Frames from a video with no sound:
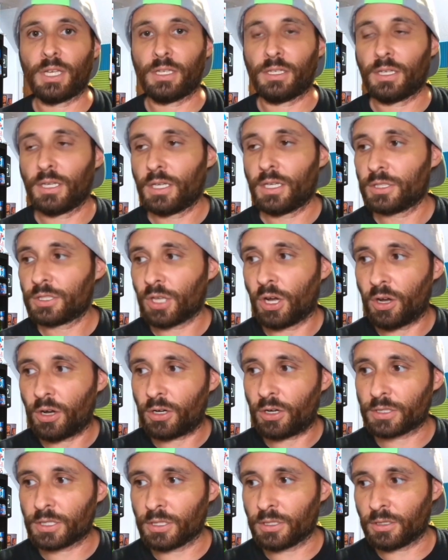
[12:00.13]
like,
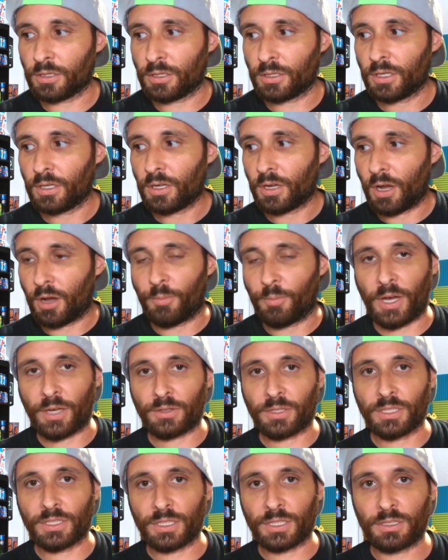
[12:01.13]
talking
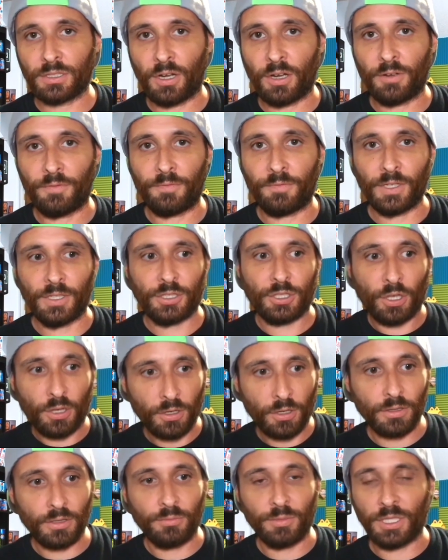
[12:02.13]
about this stuff and
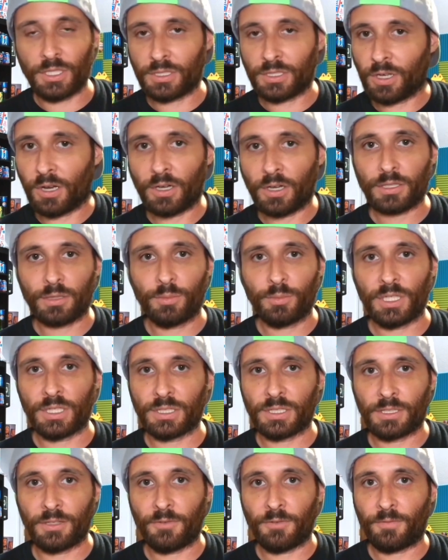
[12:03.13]
turned to me and talked to me
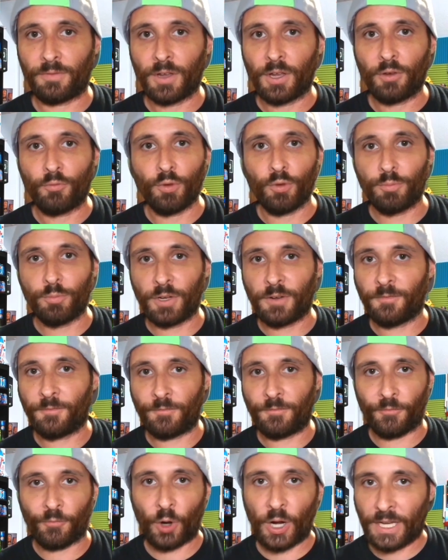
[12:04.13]
as if we've been
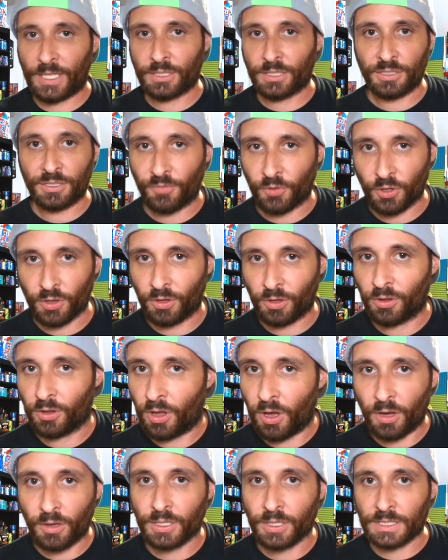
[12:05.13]
friends for the
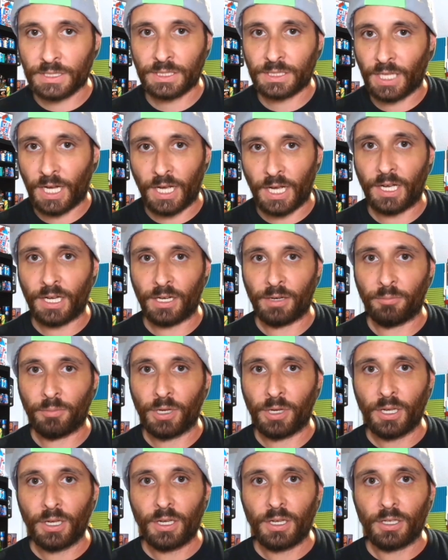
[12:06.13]
longest
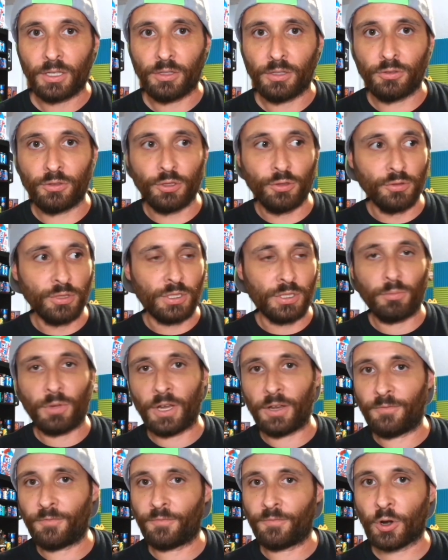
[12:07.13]
time, using
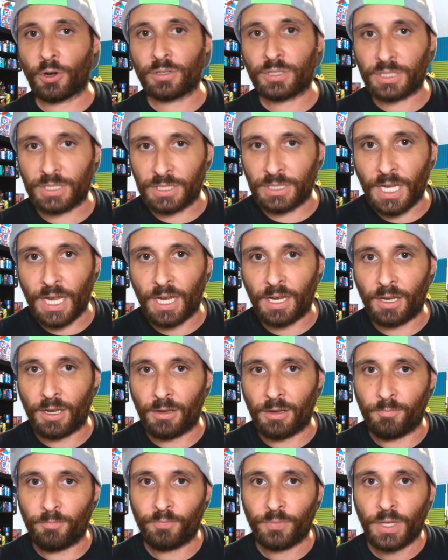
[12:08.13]
my first
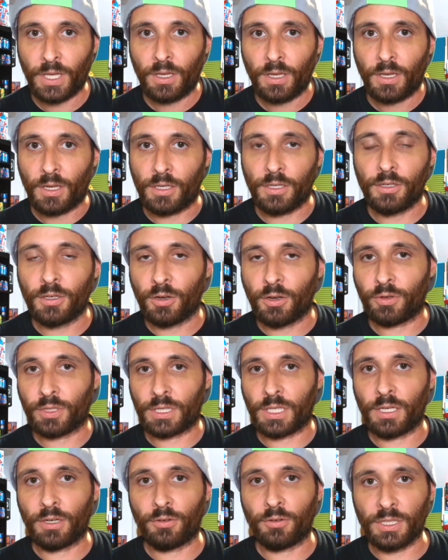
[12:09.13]
name. And you know
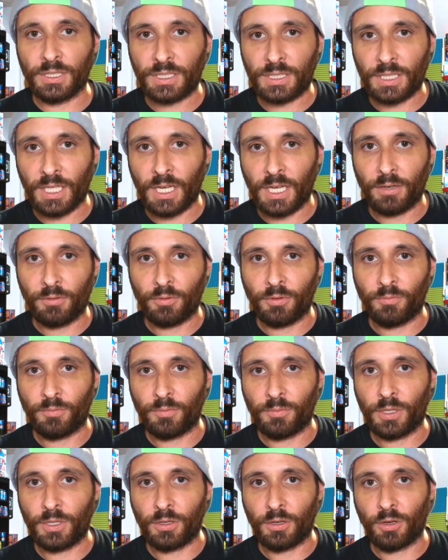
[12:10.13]
what they always say
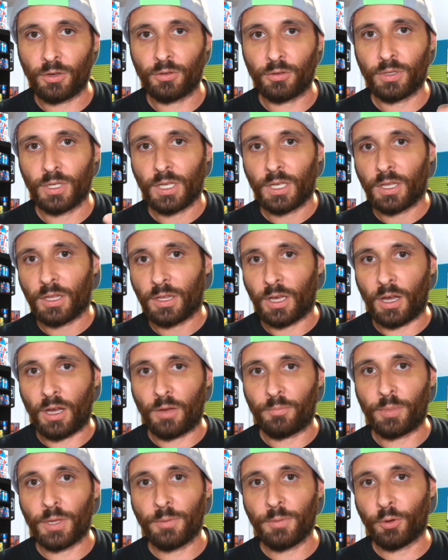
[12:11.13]
when, you
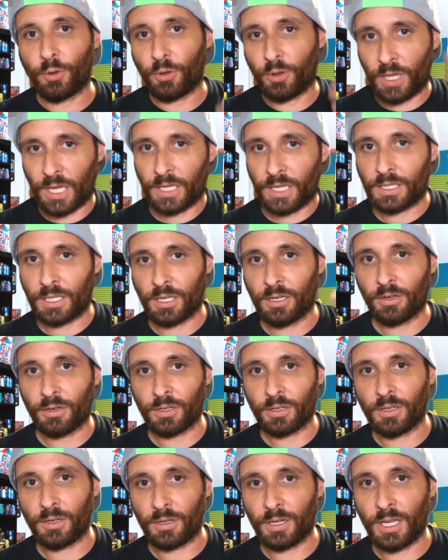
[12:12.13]
know, people like
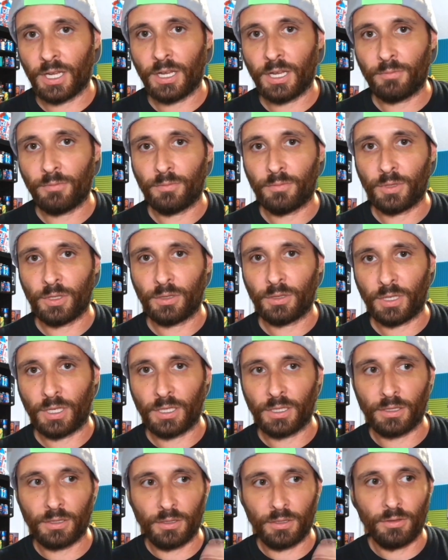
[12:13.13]
hearing their name.
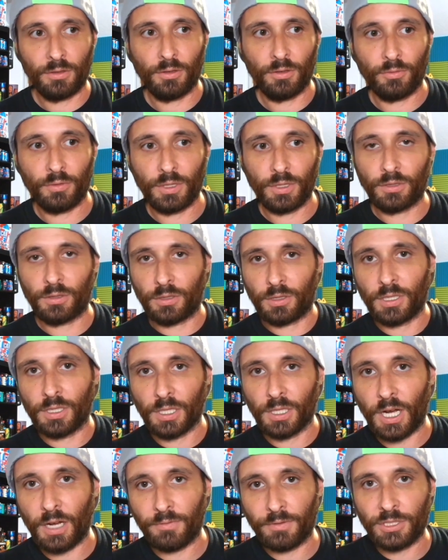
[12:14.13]
Like, you know, when you're
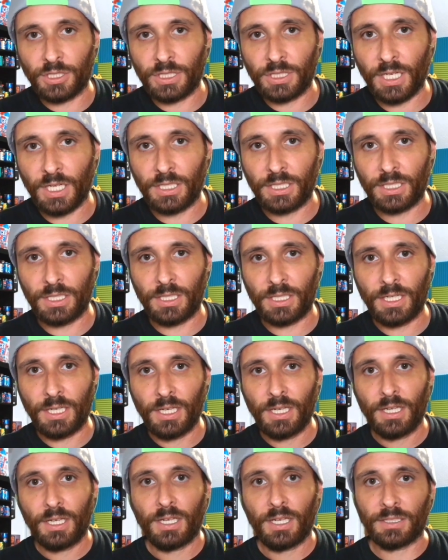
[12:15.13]
in conversation,
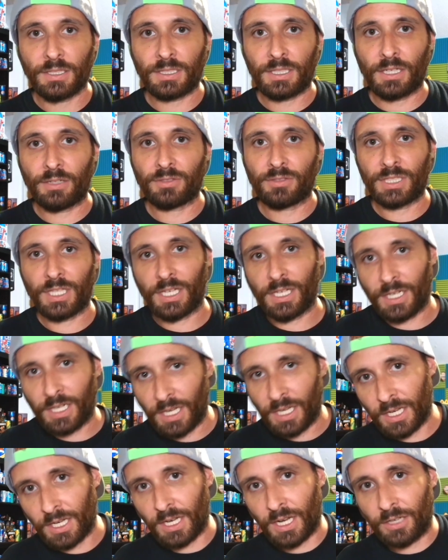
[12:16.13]
instead of saying,
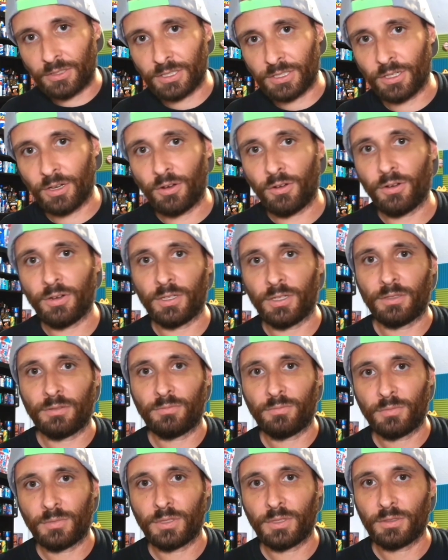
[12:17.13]
hey, how's it going?
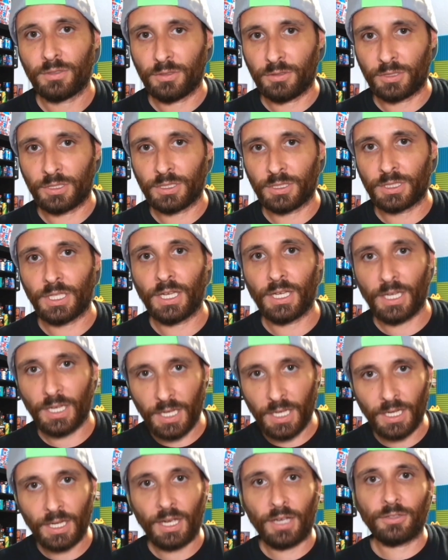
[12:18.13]
You should say,
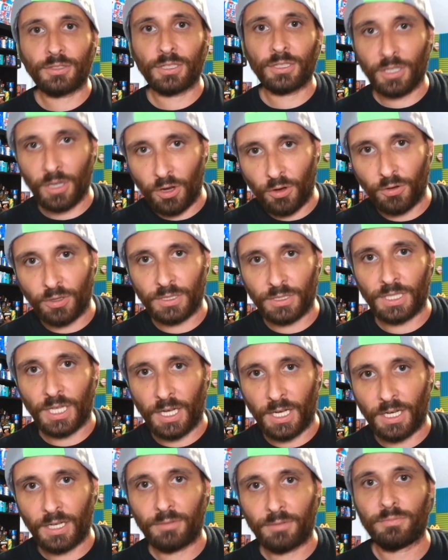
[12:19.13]
hey, how's it going,
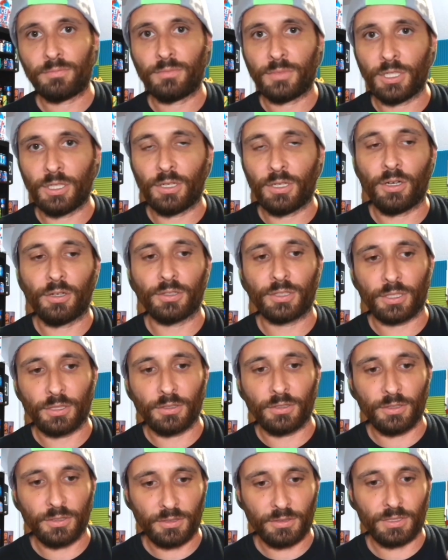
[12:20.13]
Tom? You know, so
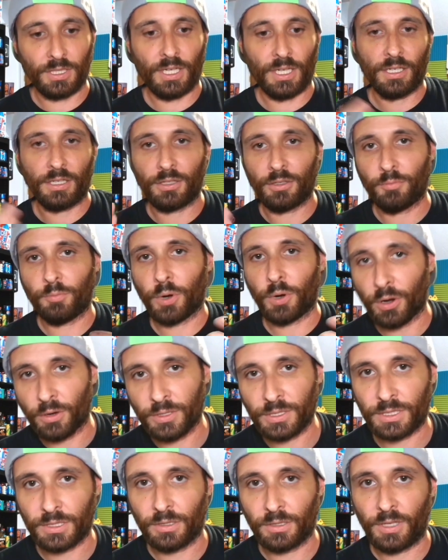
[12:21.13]
it's like you
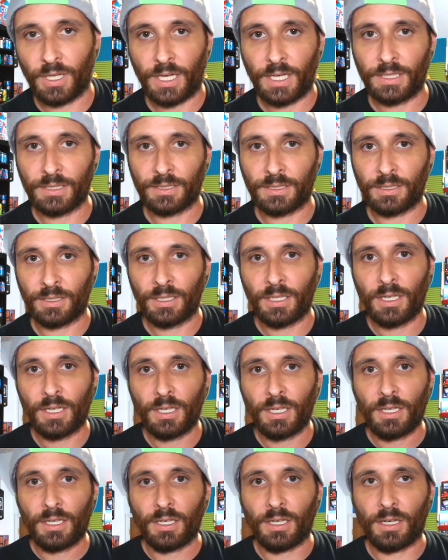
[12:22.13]
personalize it.
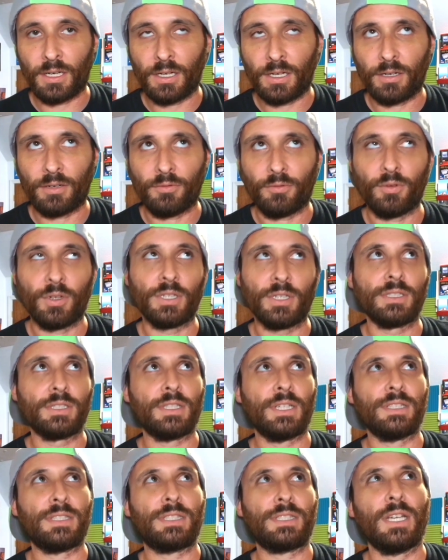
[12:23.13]
What is
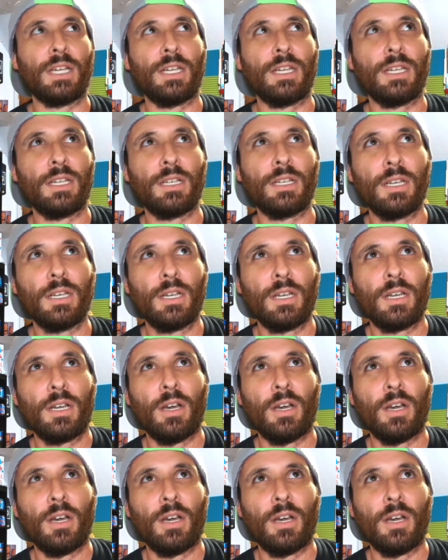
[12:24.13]
that saying?